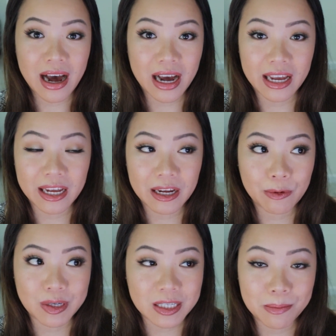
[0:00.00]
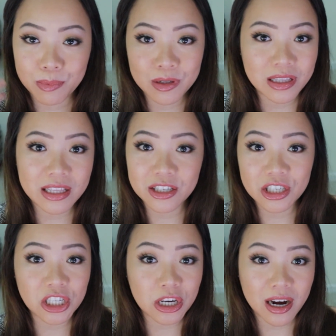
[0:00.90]
I was completely
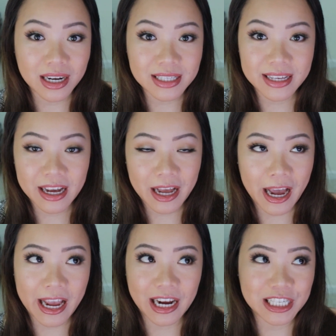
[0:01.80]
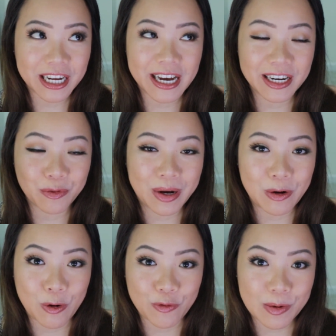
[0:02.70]
just shocked. I actually kind of went
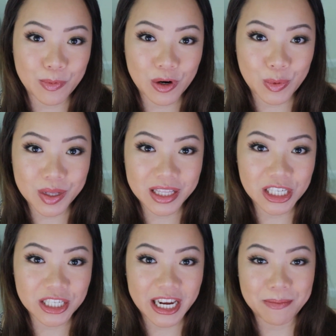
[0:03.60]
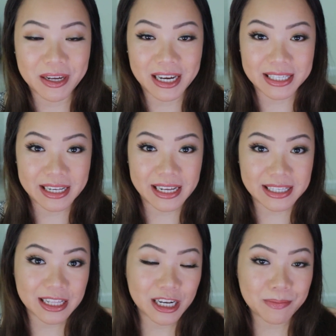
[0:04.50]
overboard with this shade because it is
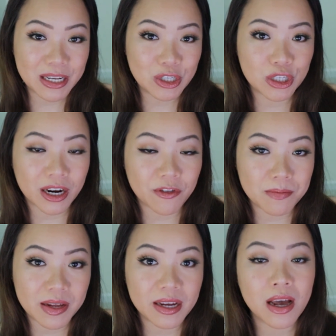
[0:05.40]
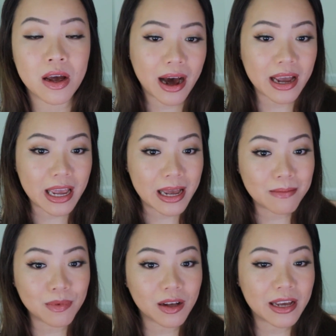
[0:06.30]
a little bit too dark for me. I
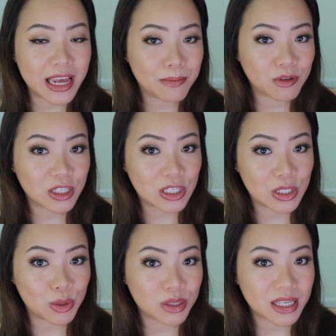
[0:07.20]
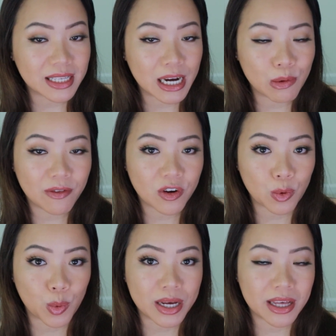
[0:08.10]
am able to use this, however,
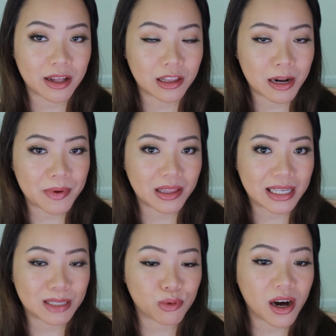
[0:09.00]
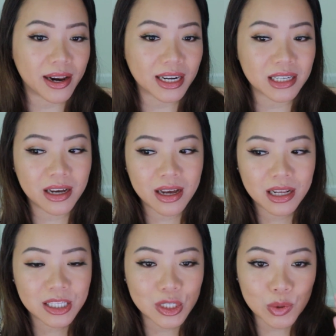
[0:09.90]
with a little bit less product
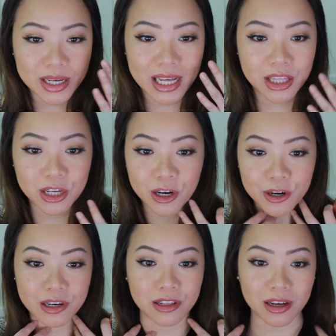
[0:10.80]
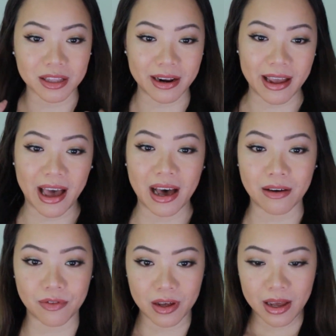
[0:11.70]
to get the current look that I
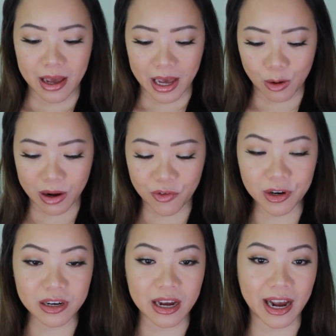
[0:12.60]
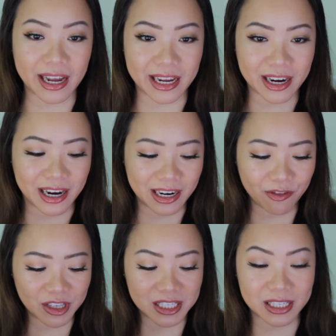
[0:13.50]
have. However, I kind
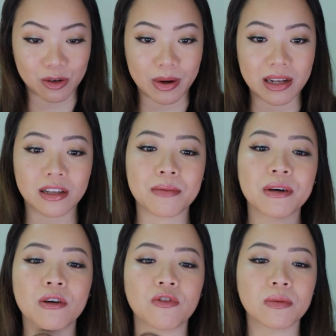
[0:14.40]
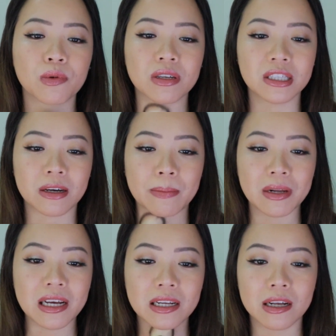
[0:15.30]
of still went a little bit overboard, so I'm
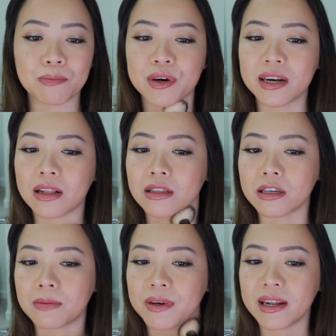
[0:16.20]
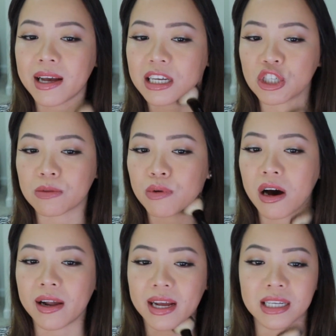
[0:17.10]
gonna put a little bit extra
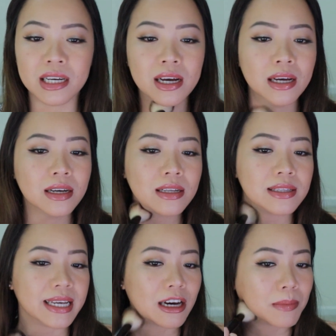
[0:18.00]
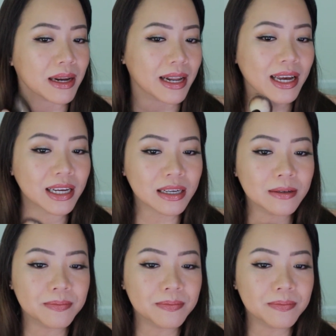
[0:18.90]
product down my neck